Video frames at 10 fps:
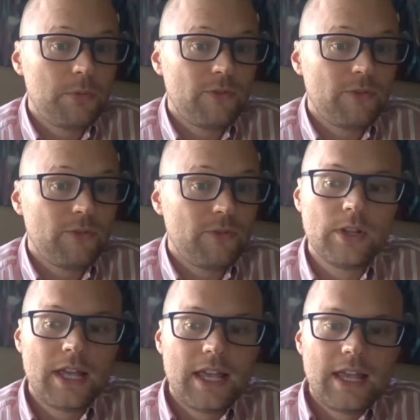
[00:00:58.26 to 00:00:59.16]
We hope you
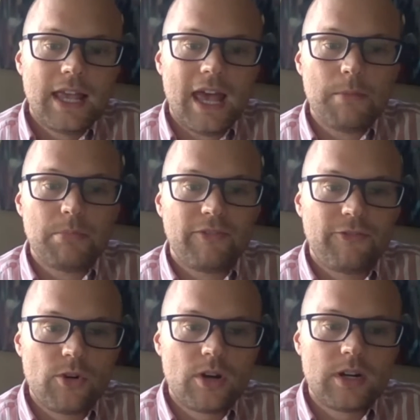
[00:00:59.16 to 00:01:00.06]
follow. And
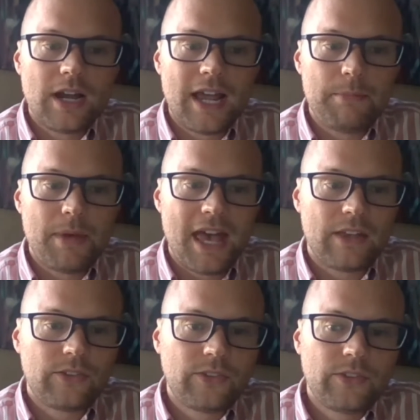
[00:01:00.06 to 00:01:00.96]
before I
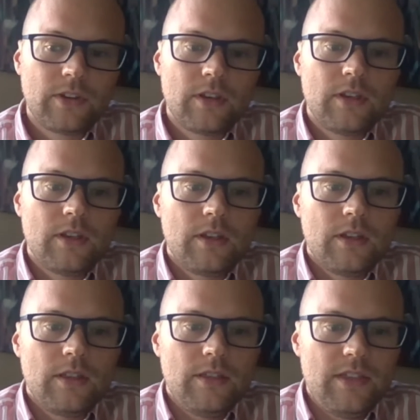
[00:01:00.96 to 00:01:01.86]
pass
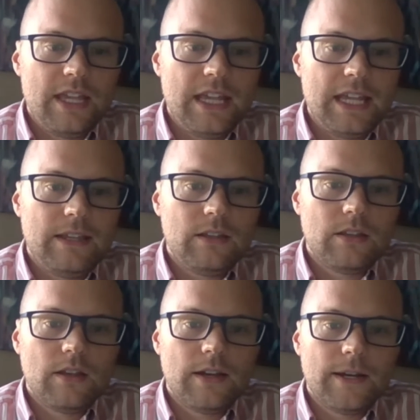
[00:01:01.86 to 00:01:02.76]
the